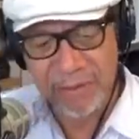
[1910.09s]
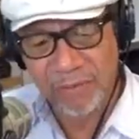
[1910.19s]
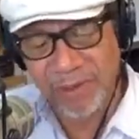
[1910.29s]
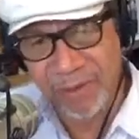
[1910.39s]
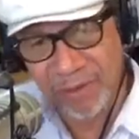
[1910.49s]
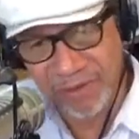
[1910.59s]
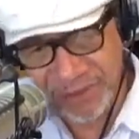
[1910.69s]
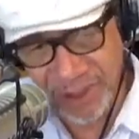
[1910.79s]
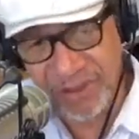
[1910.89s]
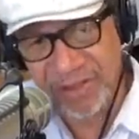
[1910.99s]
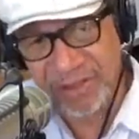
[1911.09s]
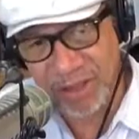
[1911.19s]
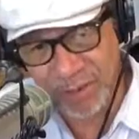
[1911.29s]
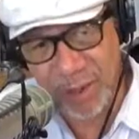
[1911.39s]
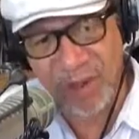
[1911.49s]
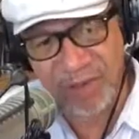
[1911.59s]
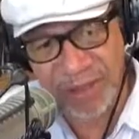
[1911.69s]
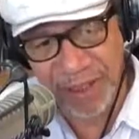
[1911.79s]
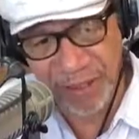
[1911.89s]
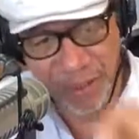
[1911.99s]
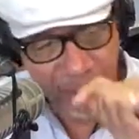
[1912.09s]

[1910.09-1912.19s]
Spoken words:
were those citizens in Spalding